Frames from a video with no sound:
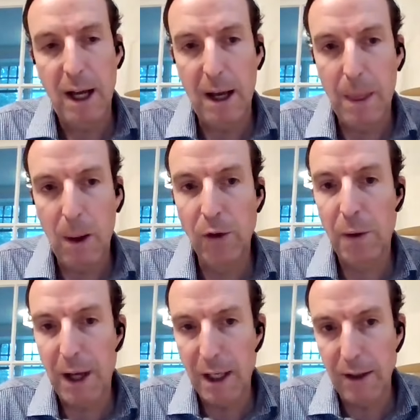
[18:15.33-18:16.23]
uh, those are
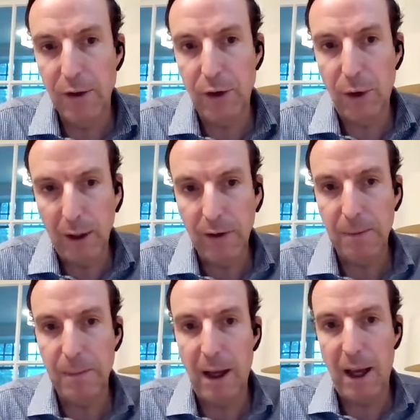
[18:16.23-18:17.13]
the ideal
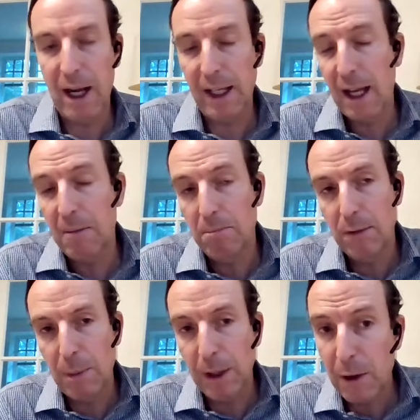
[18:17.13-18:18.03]
stories. And again,
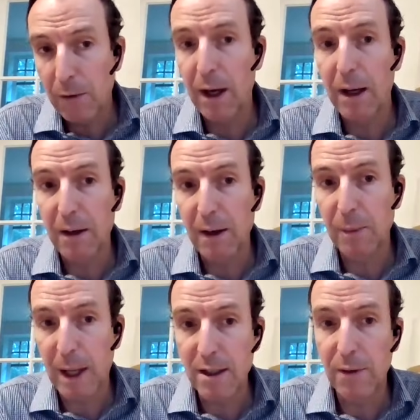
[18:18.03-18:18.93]
typically they're very
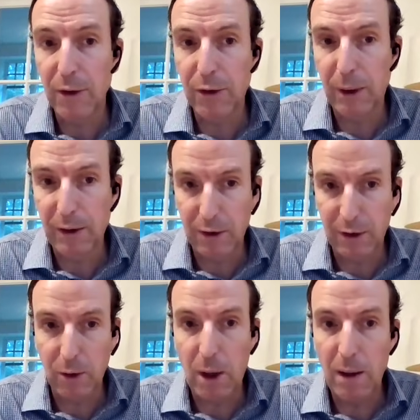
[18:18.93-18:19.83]
expensive, those stories, because
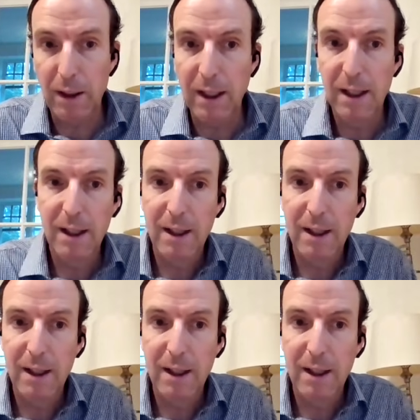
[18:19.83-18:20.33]
they're quality.